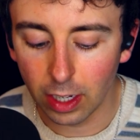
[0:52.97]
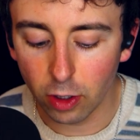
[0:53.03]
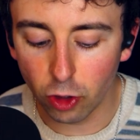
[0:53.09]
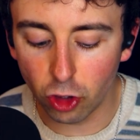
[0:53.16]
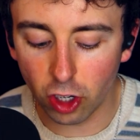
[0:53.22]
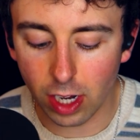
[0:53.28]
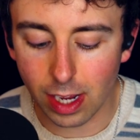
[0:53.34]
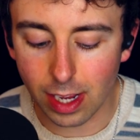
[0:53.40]

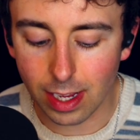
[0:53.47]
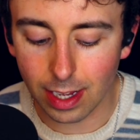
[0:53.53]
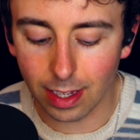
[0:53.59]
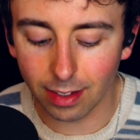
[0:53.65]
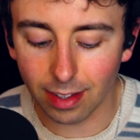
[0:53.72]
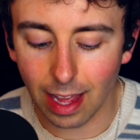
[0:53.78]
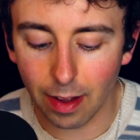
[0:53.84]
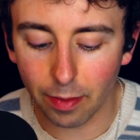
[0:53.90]
g
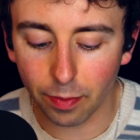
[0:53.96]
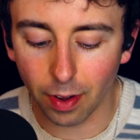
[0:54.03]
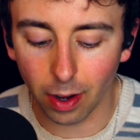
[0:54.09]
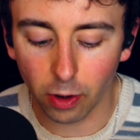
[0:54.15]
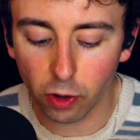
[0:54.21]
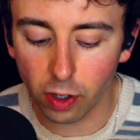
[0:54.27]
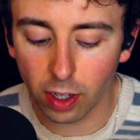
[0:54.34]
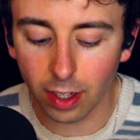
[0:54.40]
is that
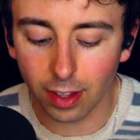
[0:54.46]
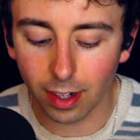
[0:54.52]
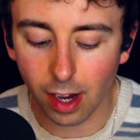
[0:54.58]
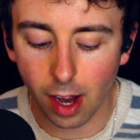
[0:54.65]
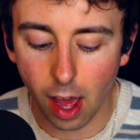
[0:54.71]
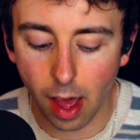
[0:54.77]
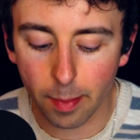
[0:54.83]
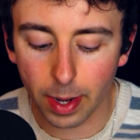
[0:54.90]
function in the
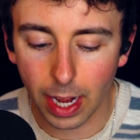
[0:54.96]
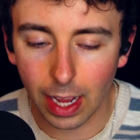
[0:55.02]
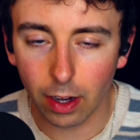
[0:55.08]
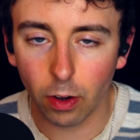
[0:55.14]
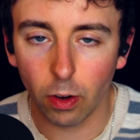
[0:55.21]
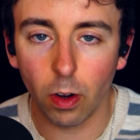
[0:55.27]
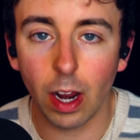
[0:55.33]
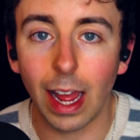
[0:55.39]

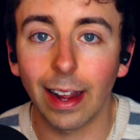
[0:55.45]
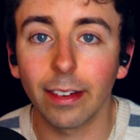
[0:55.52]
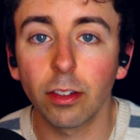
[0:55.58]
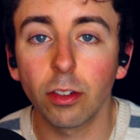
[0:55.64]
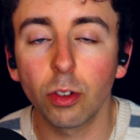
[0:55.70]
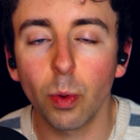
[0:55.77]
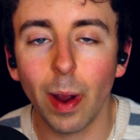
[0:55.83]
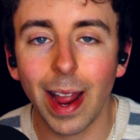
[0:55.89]
denominator, x
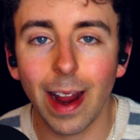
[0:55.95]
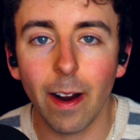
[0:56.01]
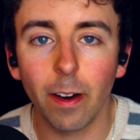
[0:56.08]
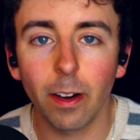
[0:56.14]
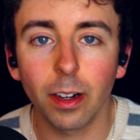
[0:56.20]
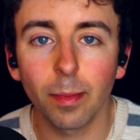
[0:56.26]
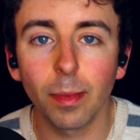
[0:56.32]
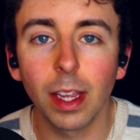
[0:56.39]

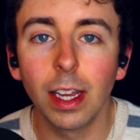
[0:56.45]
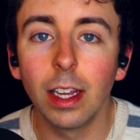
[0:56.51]
squared,